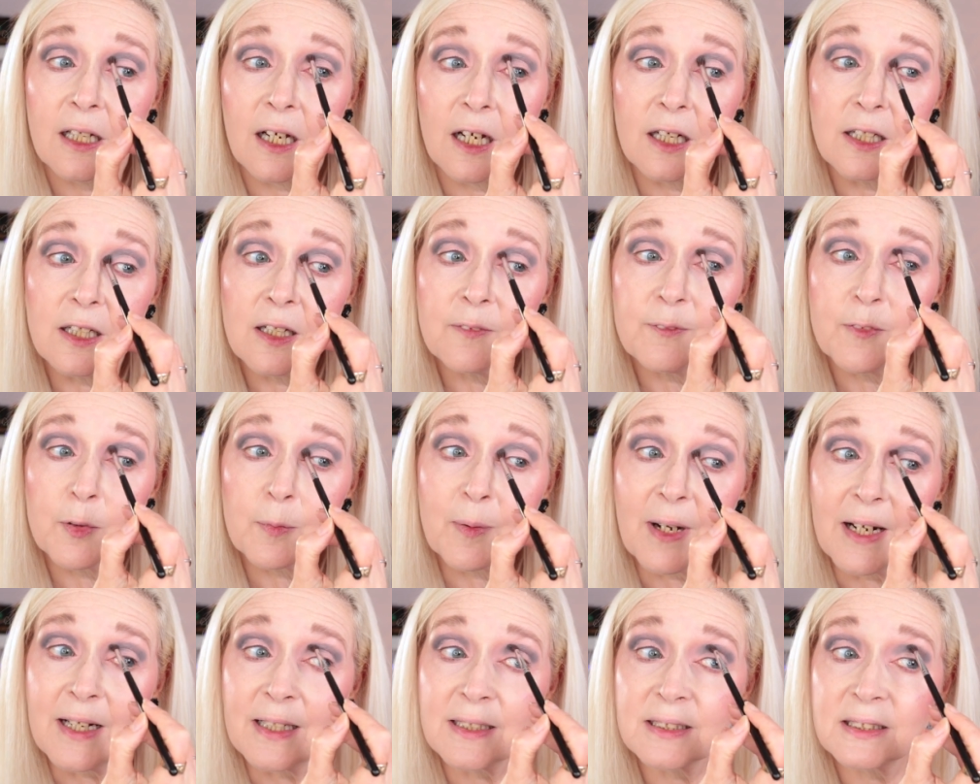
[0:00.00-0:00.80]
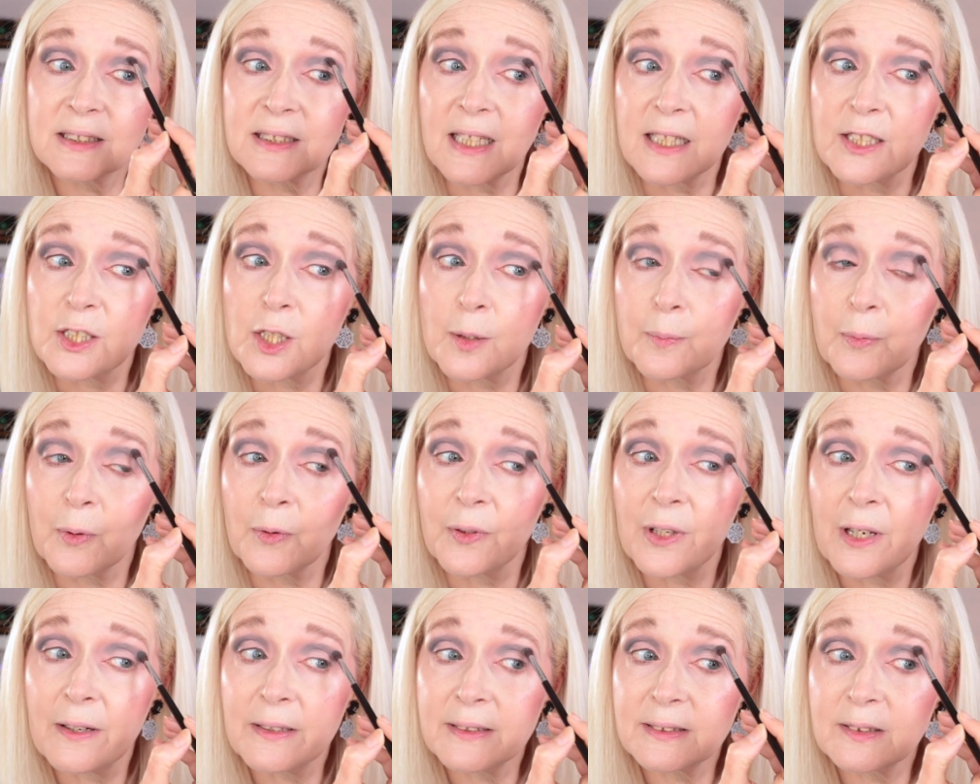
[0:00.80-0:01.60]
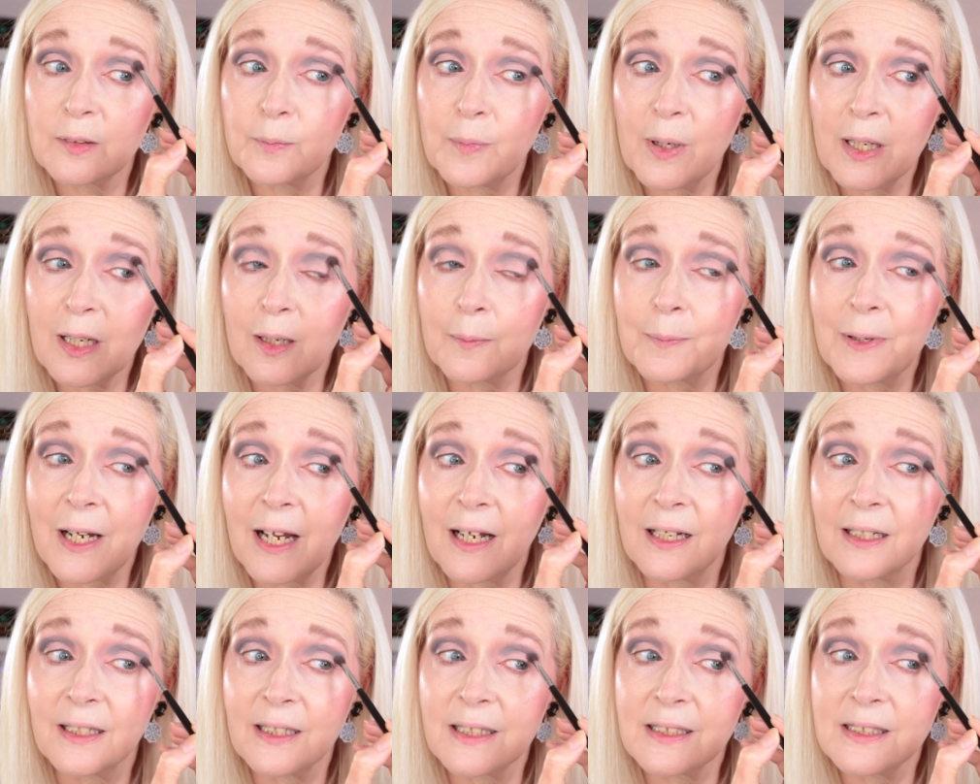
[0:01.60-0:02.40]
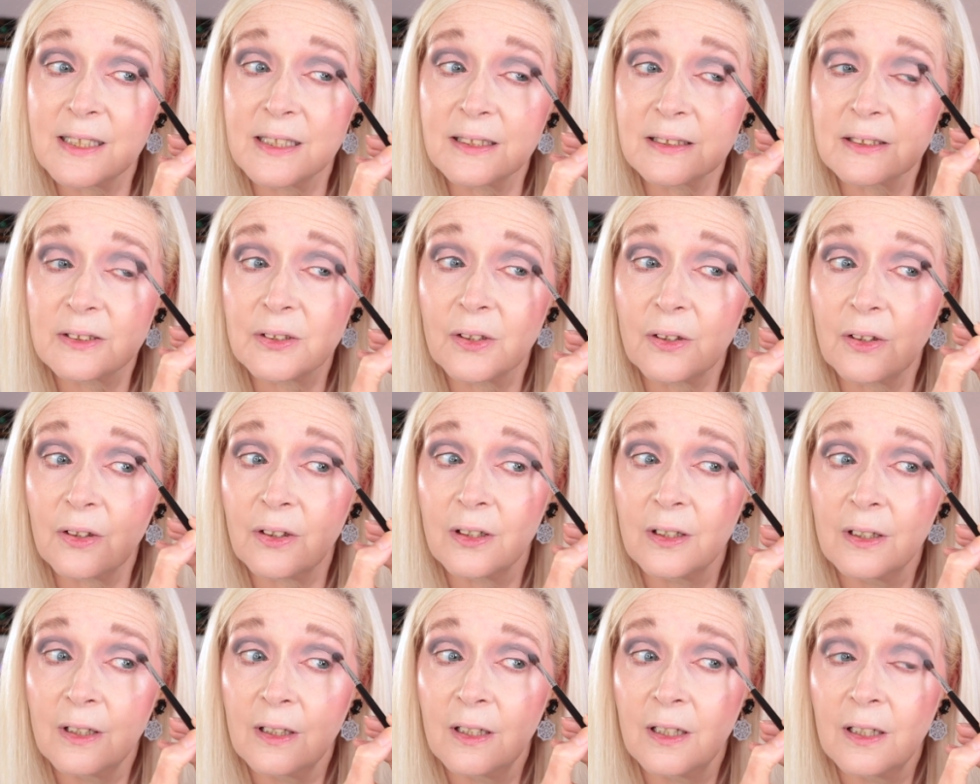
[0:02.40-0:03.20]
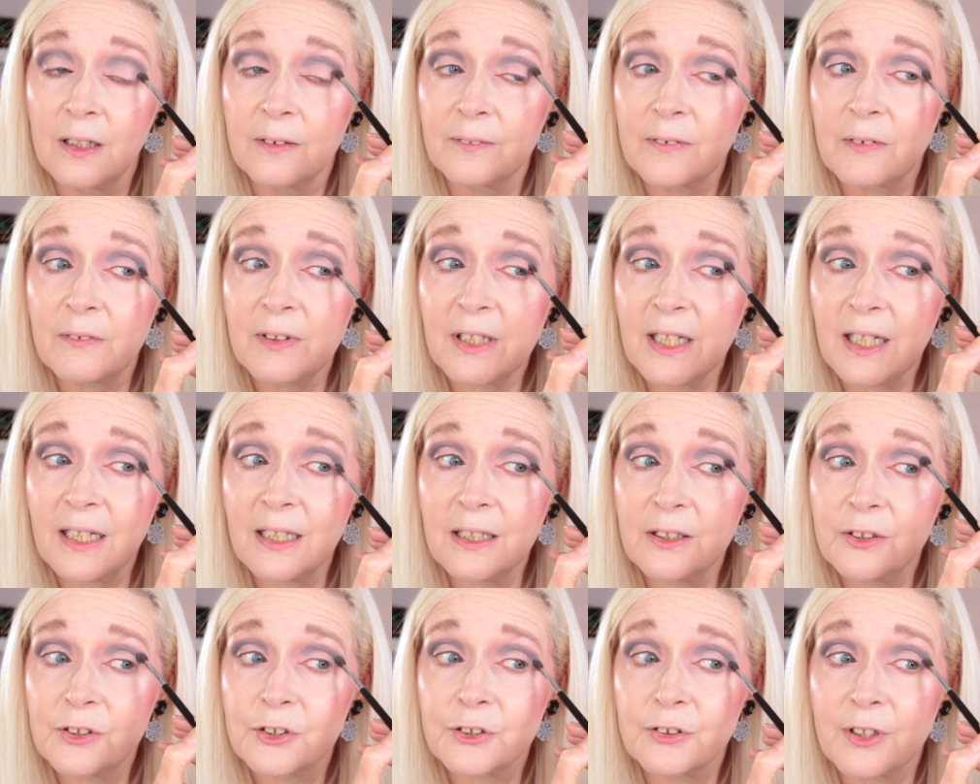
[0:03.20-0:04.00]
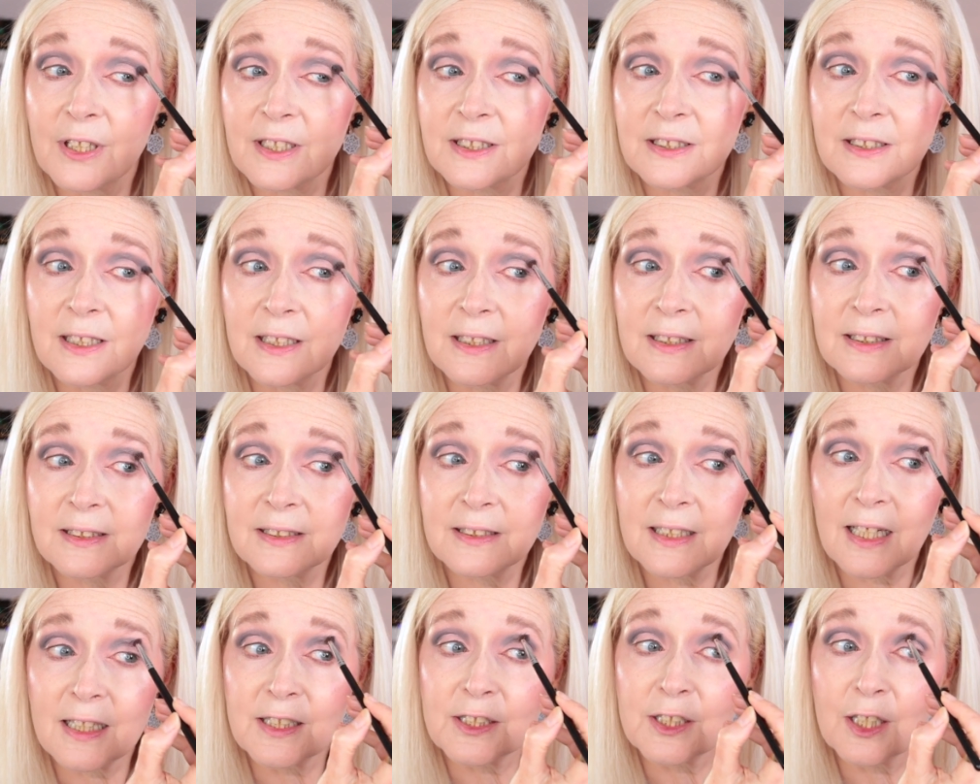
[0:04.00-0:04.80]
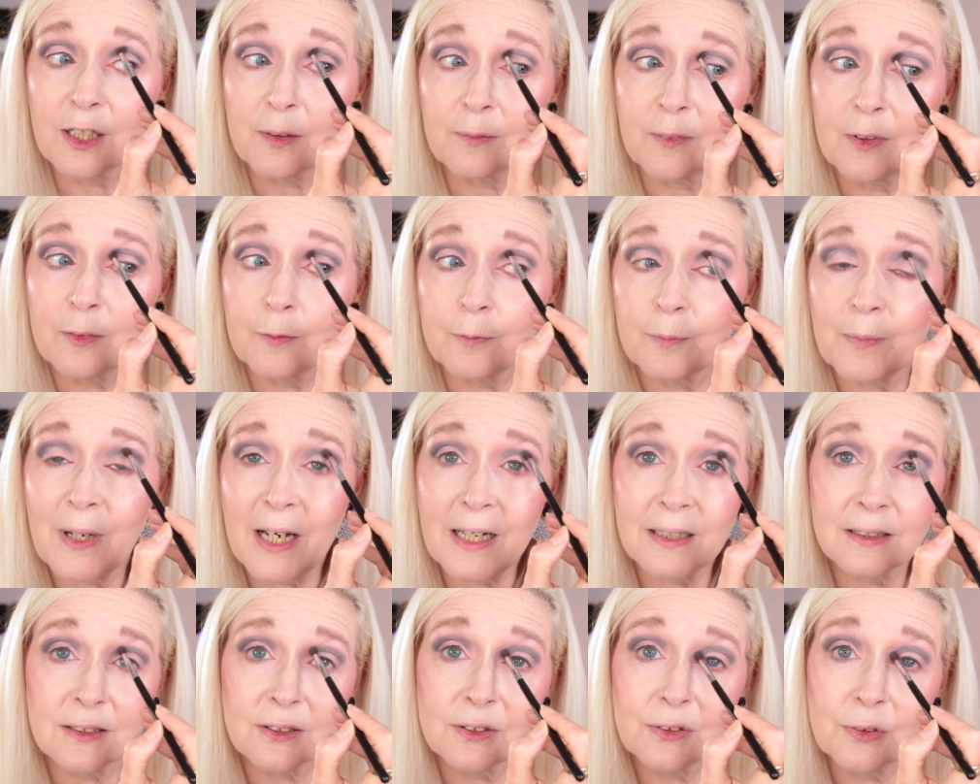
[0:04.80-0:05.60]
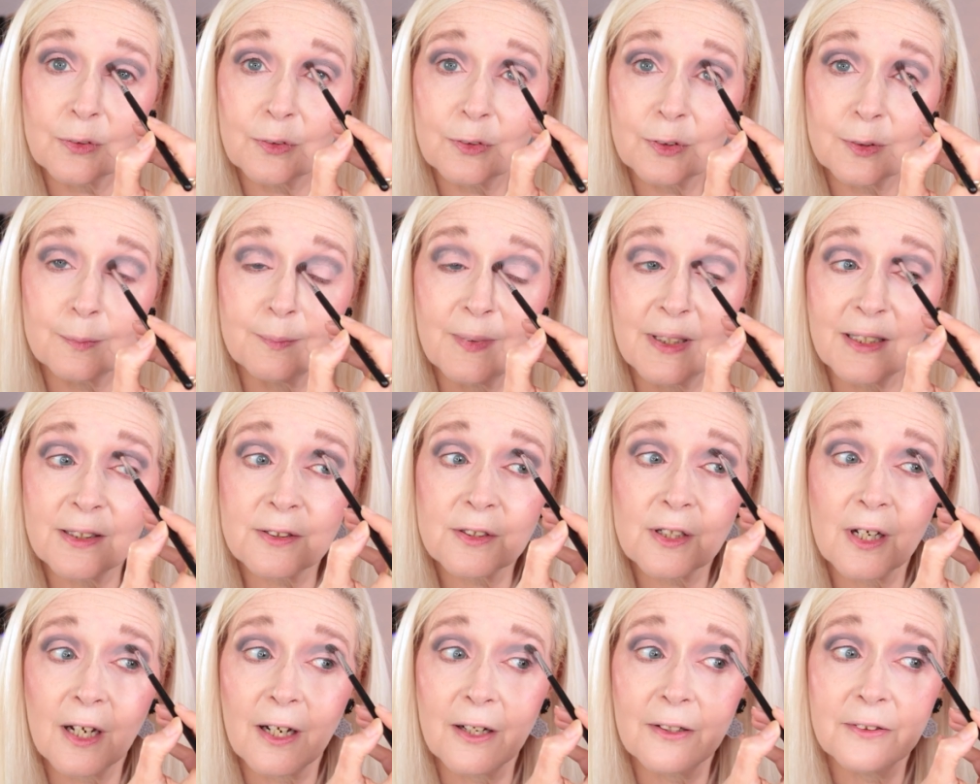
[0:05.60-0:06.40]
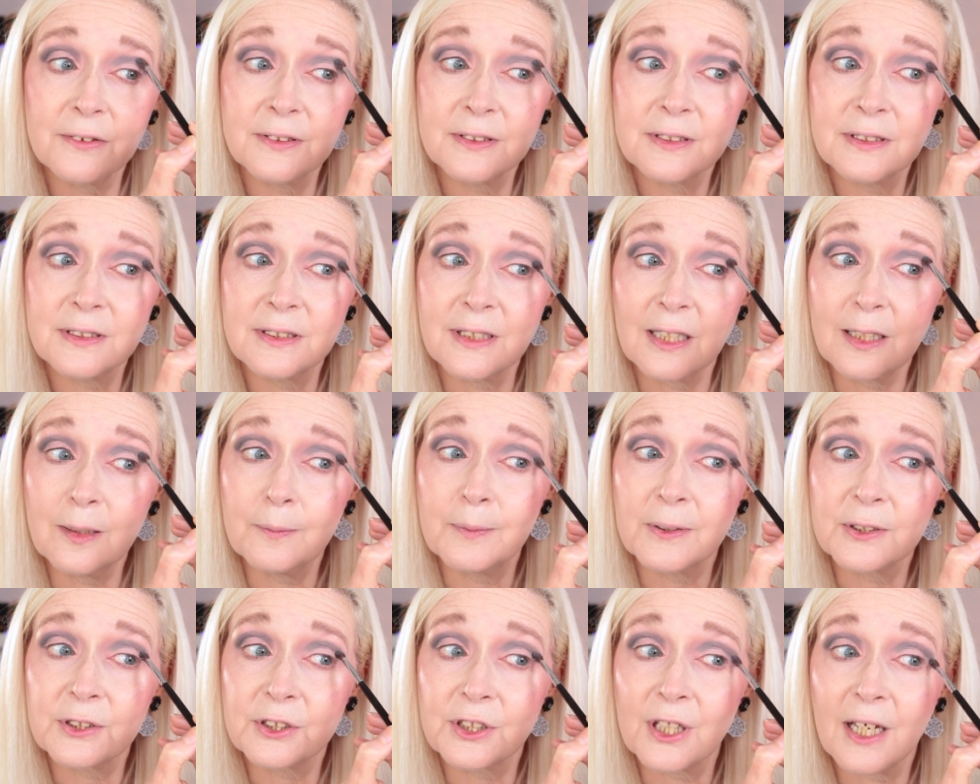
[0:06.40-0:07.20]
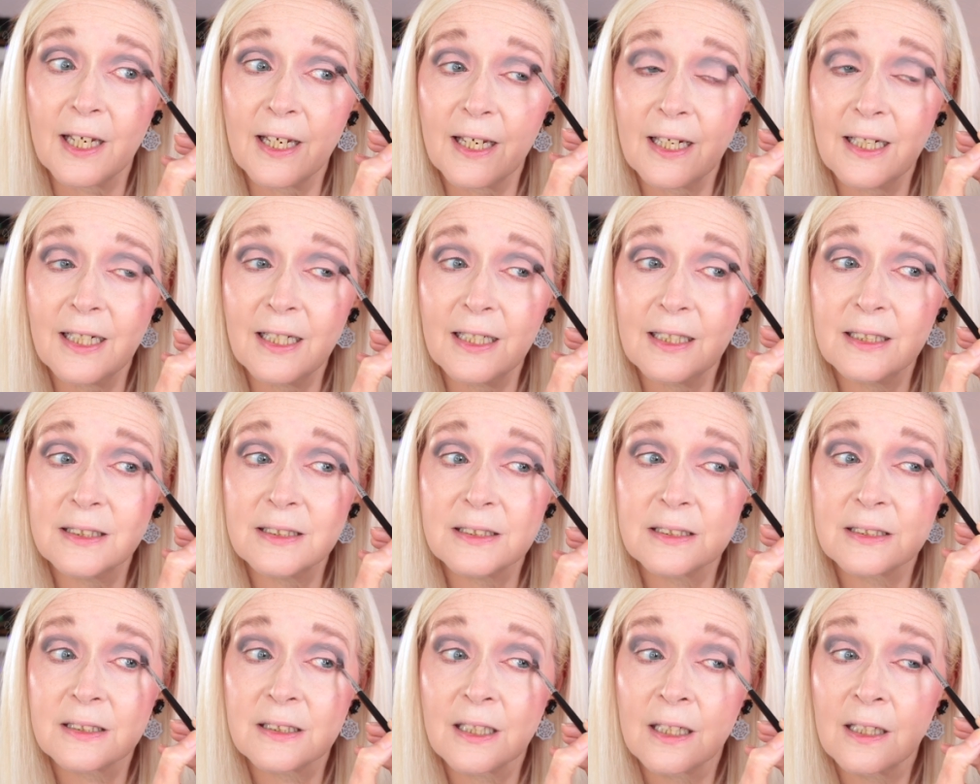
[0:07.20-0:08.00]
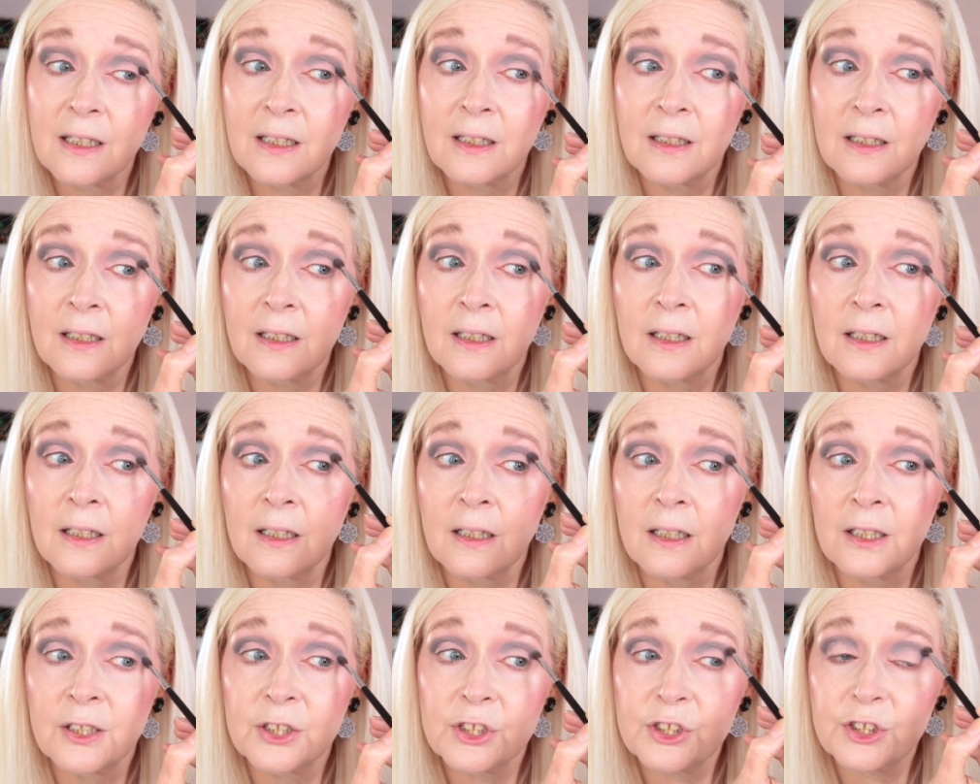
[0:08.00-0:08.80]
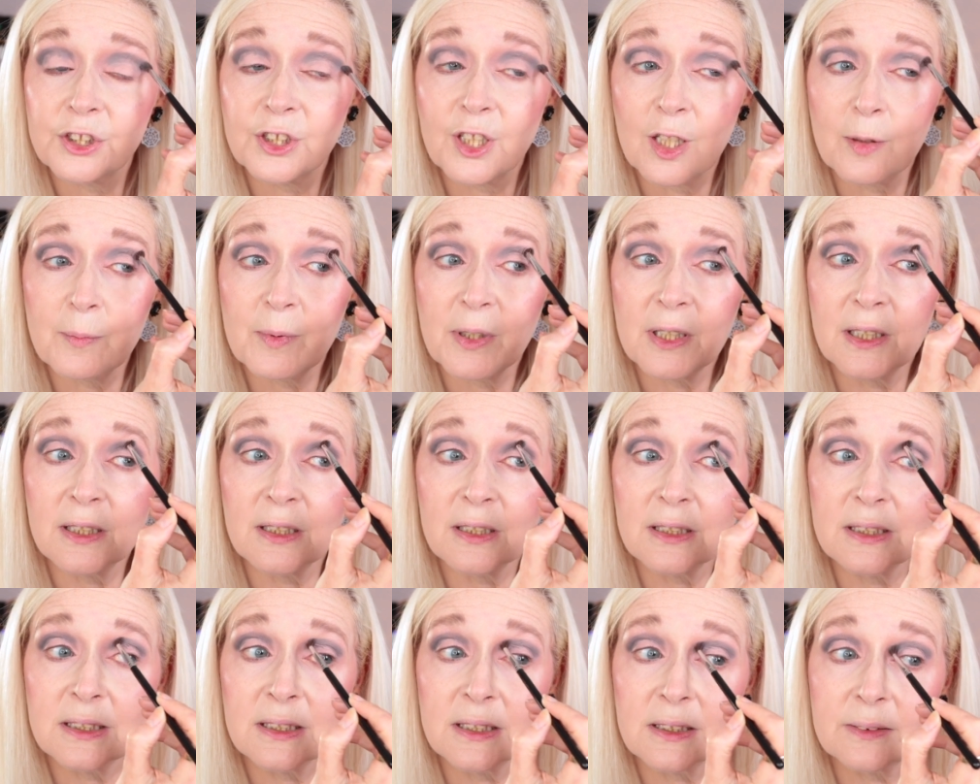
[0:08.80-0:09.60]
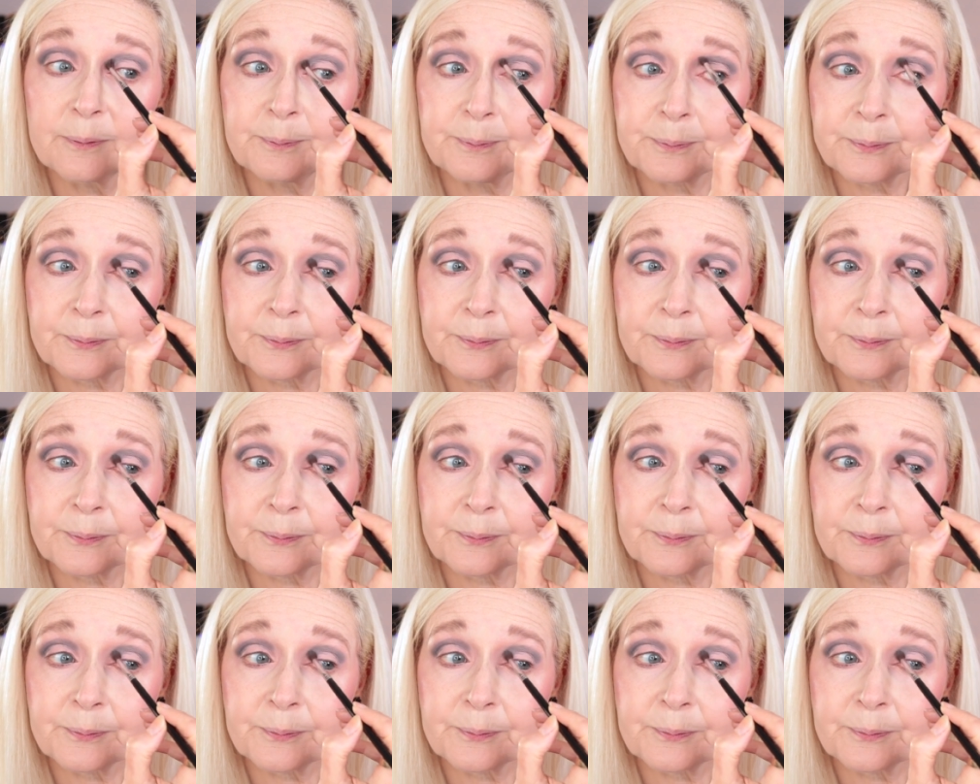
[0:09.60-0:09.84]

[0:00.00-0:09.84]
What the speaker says: I love the way it's set up. Although it's a bigger palette, it's got very interesting setup with pastels, mid-tones, deeper shades, shimmers,